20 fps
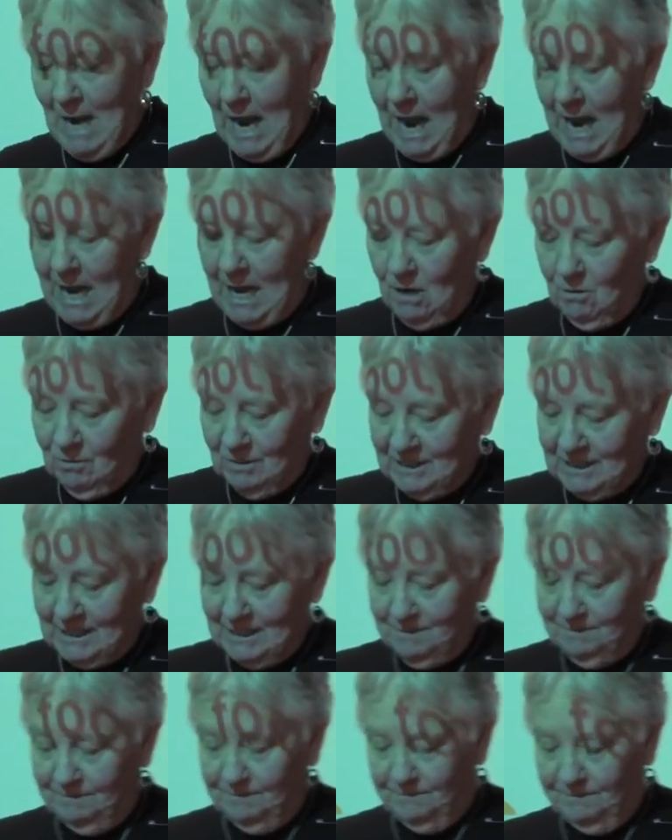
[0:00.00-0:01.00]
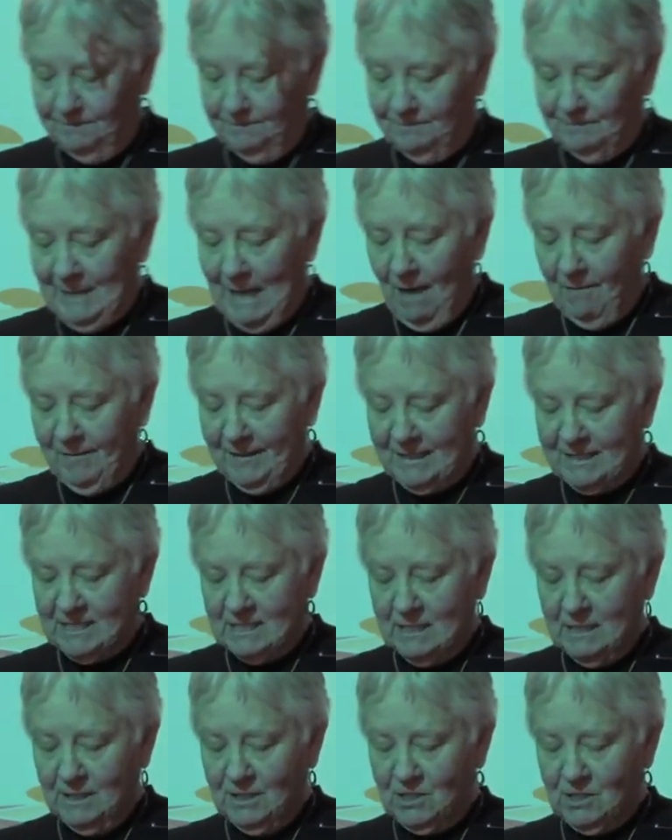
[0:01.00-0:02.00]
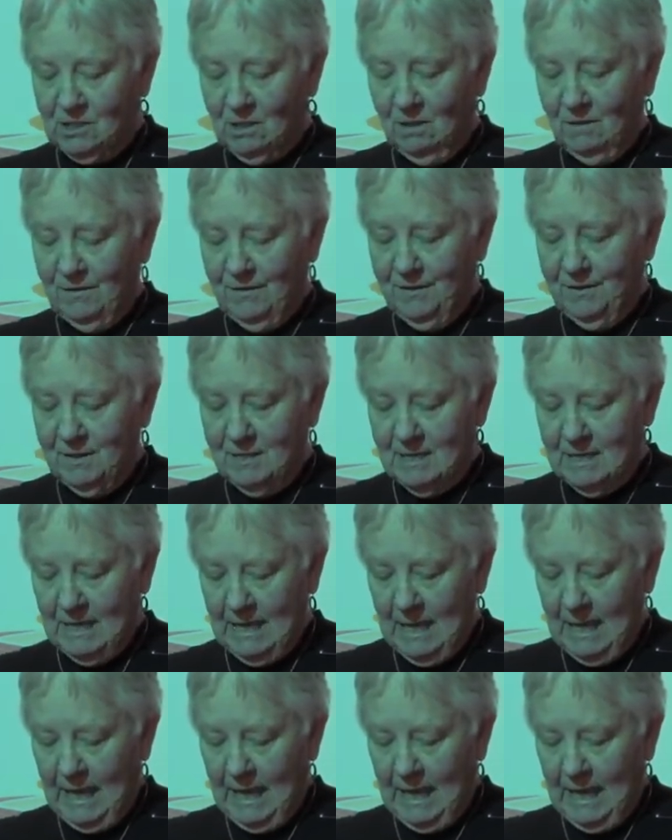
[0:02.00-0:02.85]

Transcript: I was an ethics consultant.